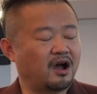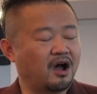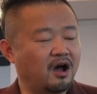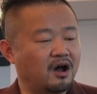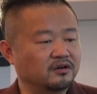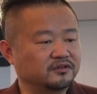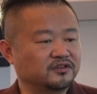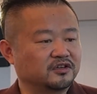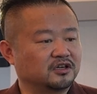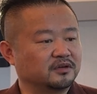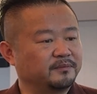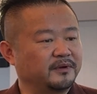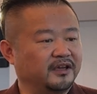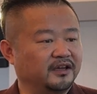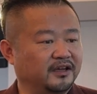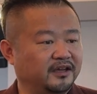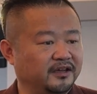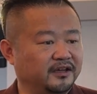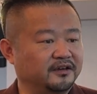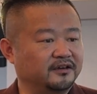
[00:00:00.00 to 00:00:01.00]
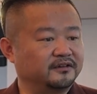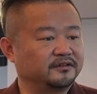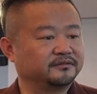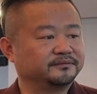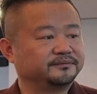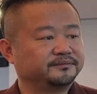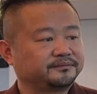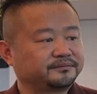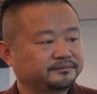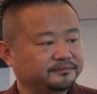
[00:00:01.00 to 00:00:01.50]
hot topic here.
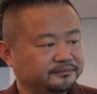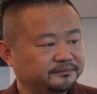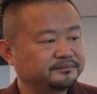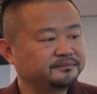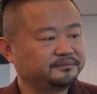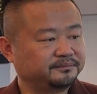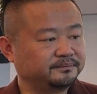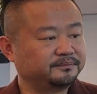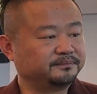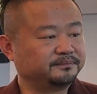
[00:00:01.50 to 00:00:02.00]
Mm.